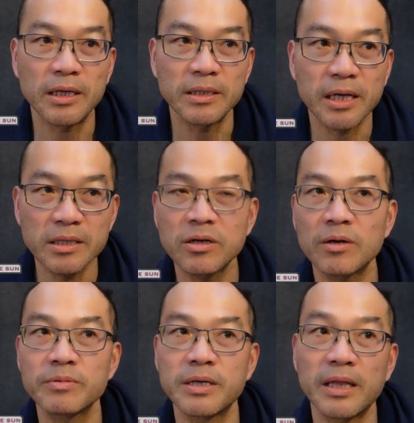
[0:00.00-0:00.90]

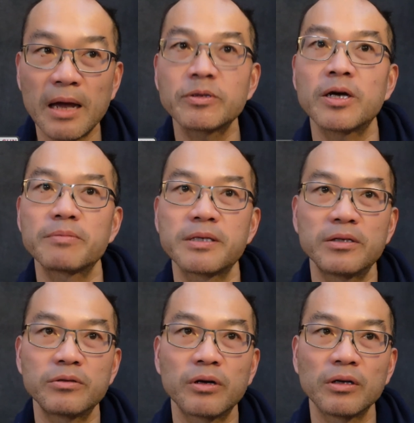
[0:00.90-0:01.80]
desktops and laptops
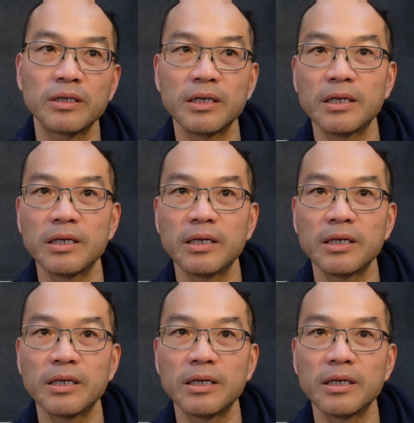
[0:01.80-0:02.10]
later on.